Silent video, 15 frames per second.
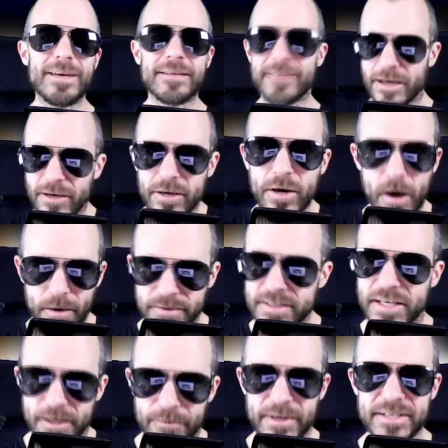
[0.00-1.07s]
mean the
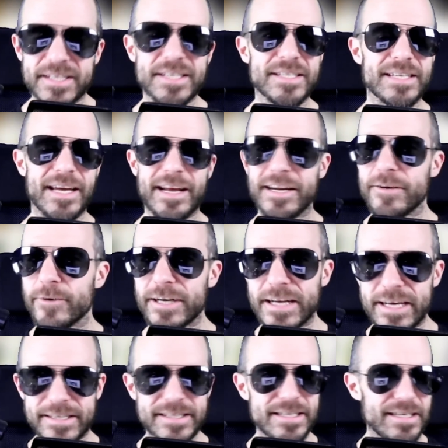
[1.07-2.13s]
consequences that anyone
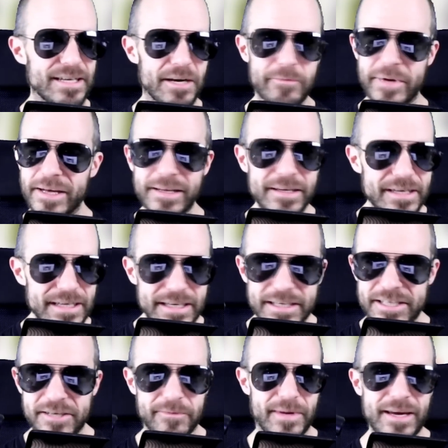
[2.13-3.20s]
has the ability
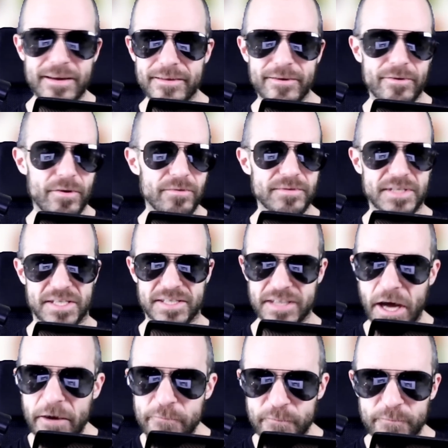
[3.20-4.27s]
to make their own
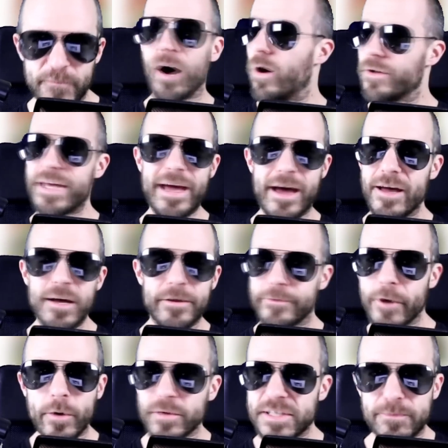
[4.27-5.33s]
stuff? Oh yeah,
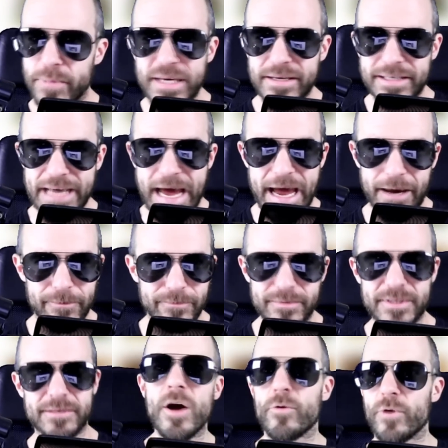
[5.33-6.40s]
those be
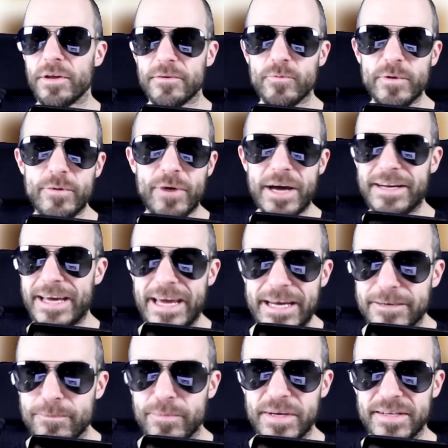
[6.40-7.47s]
damned. Rather we write a
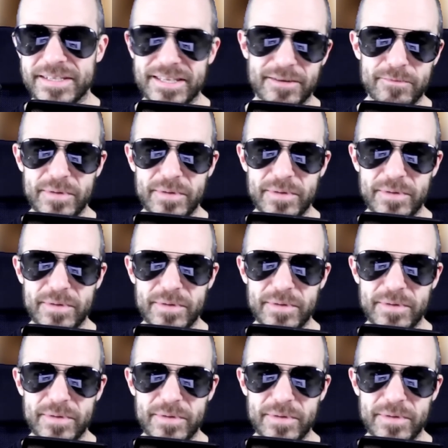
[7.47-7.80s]
hit piece on